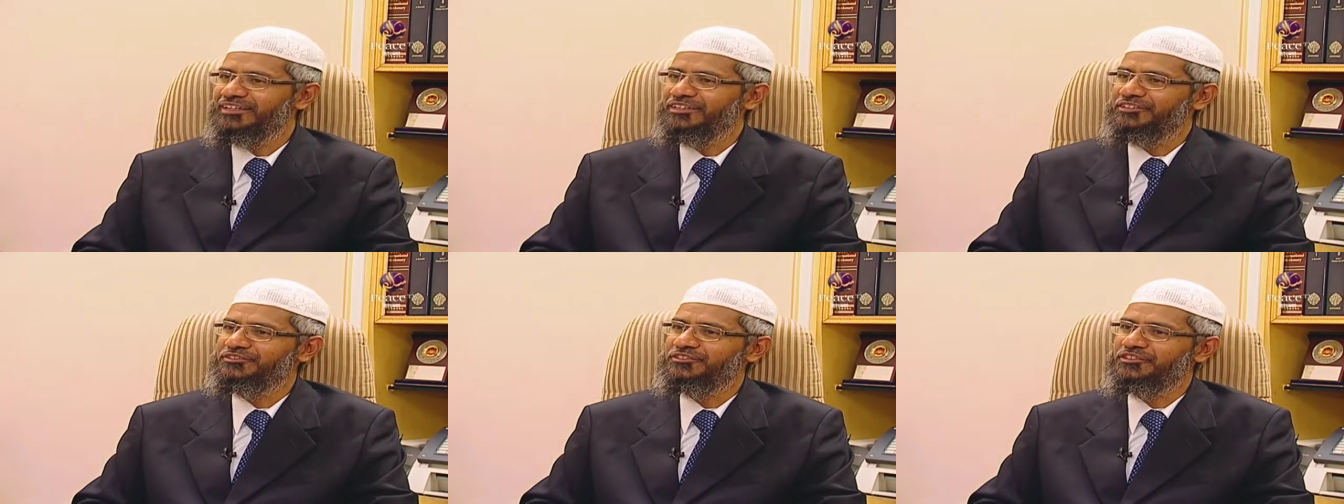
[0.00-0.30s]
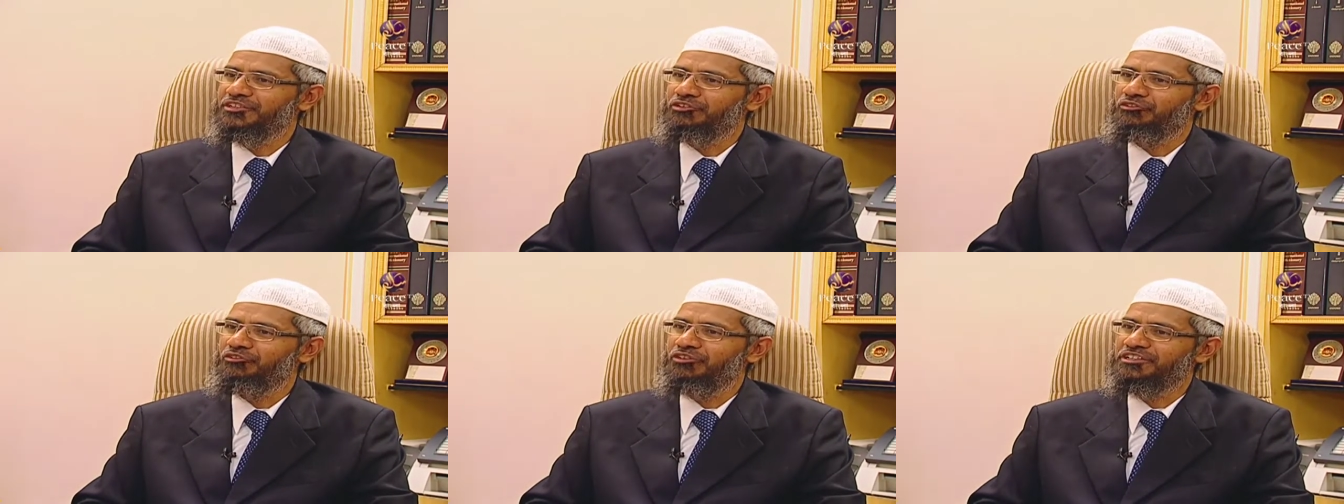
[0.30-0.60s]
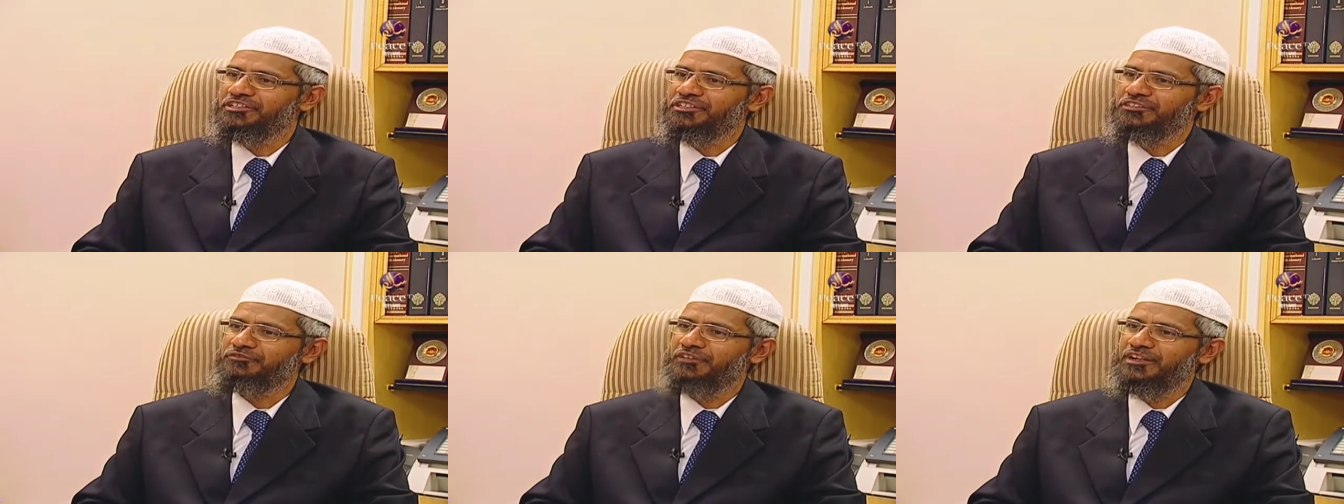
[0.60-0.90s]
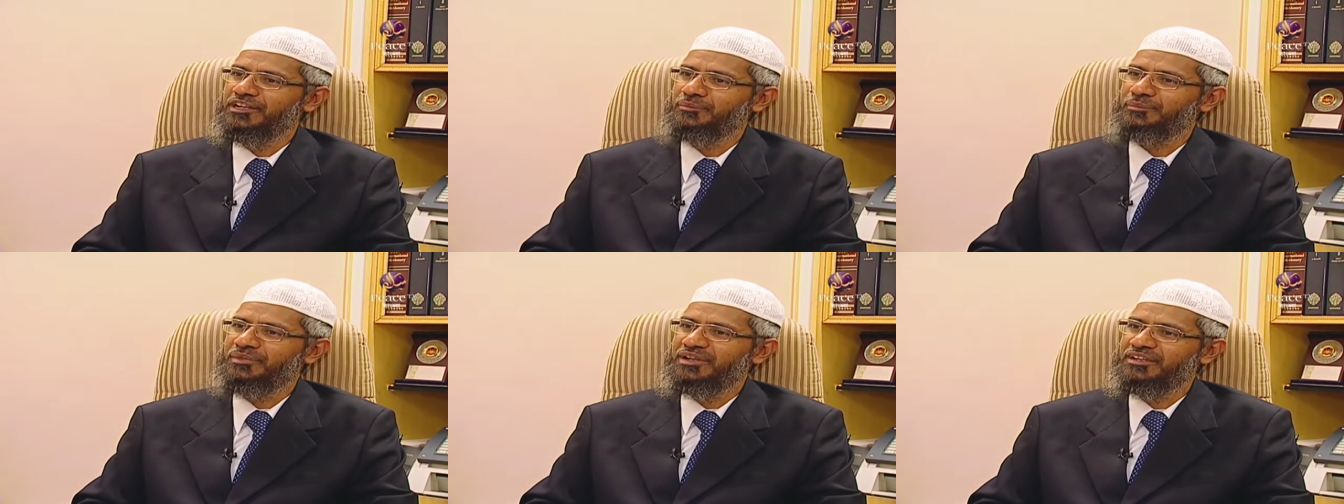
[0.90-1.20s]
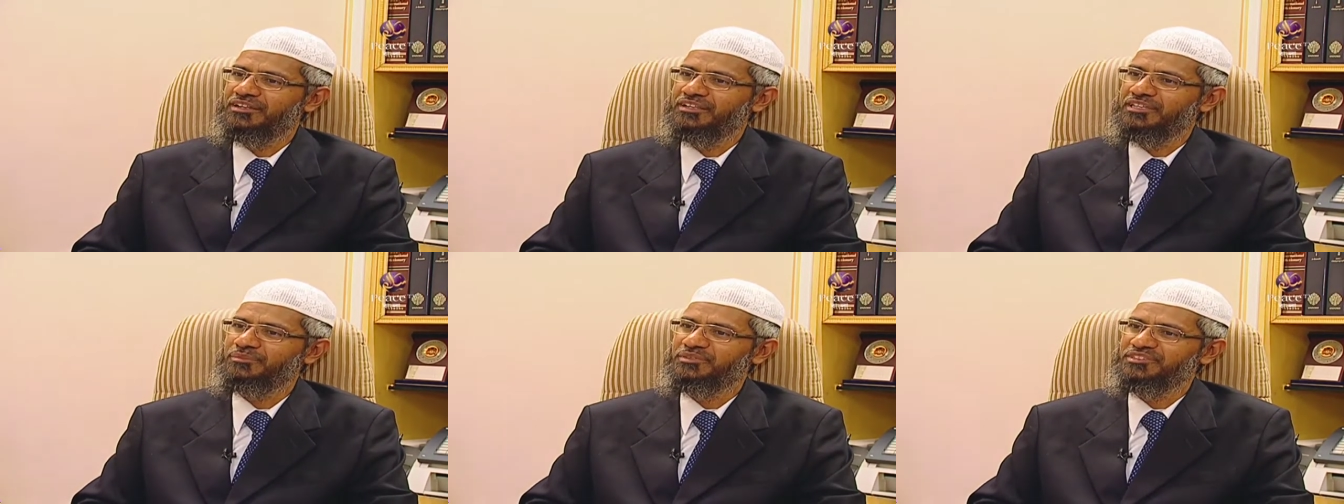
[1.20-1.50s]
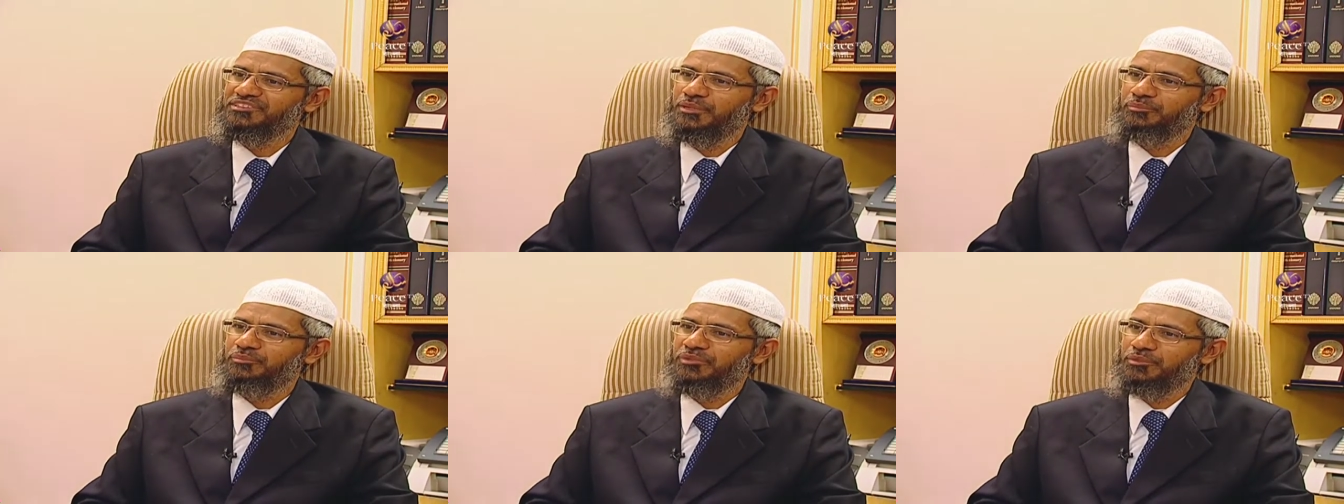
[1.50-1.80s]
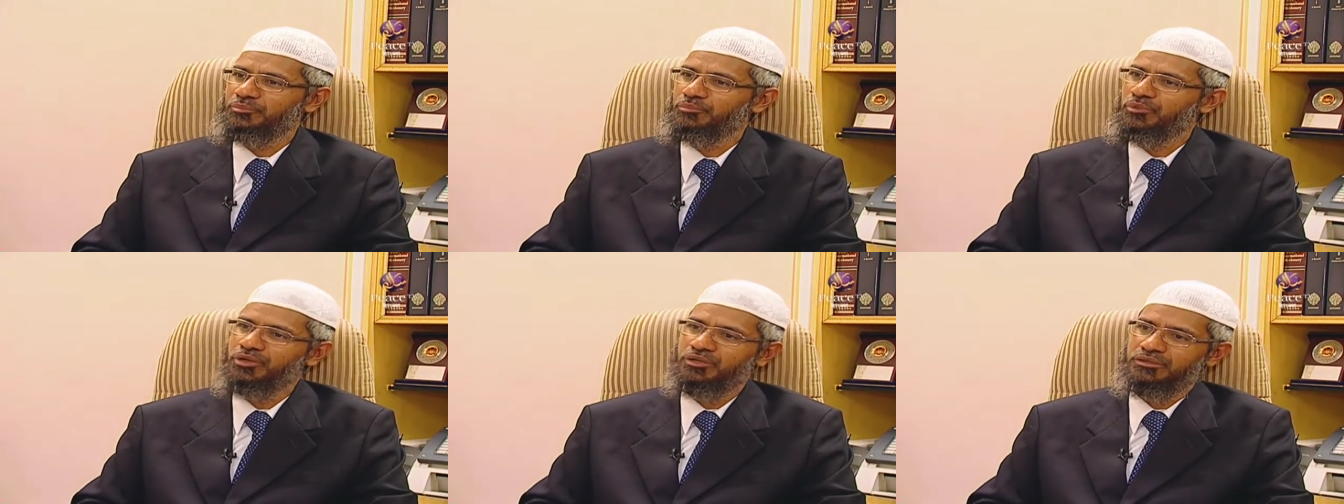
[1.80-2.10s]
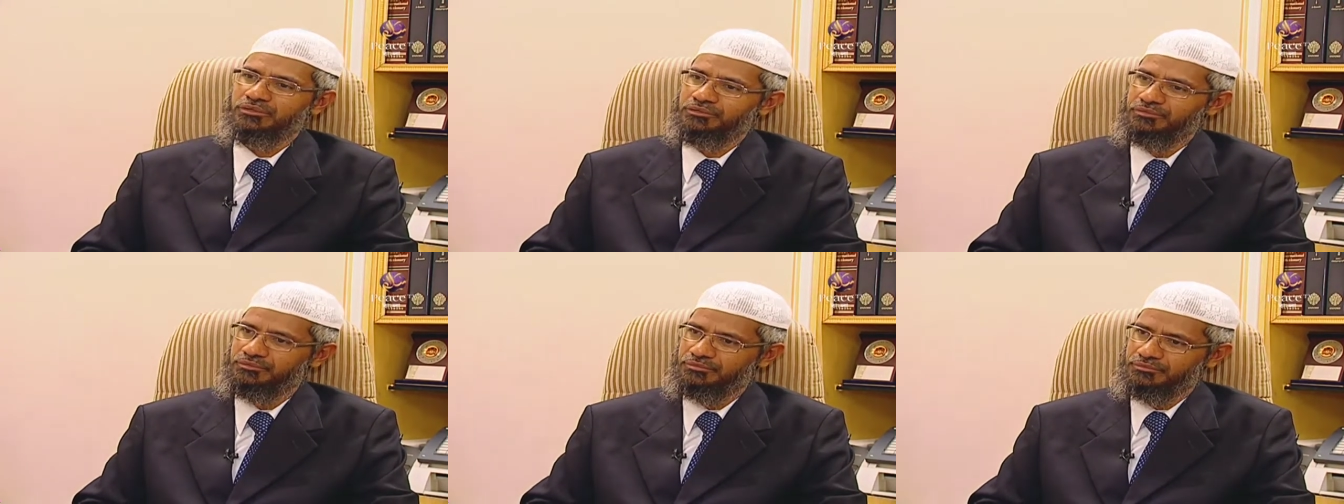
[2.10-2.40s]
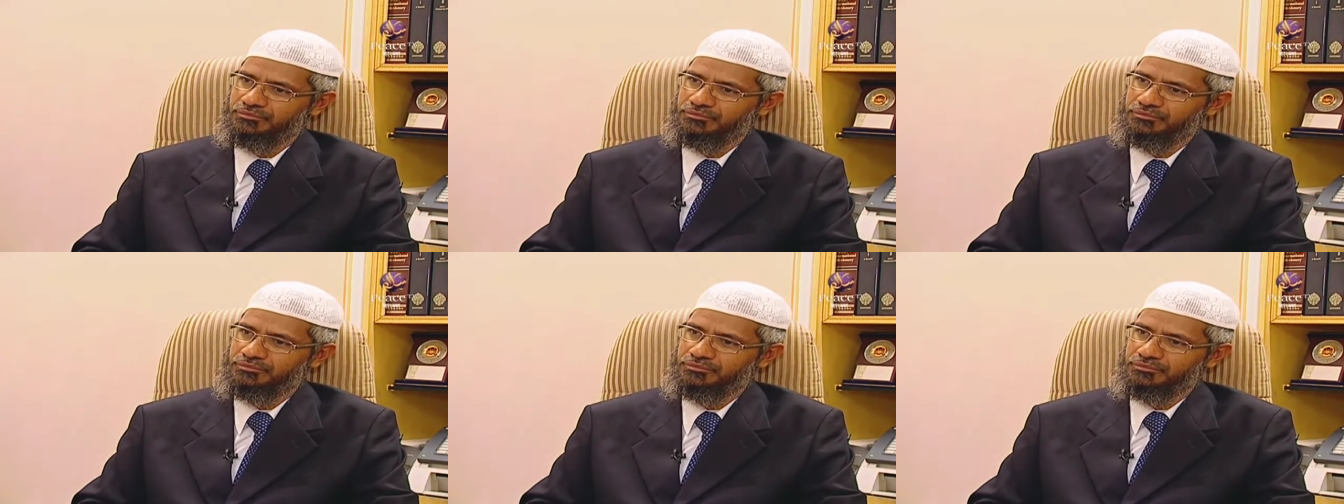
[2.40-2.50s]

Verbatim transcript: is religious fundamentalism a stumbling block?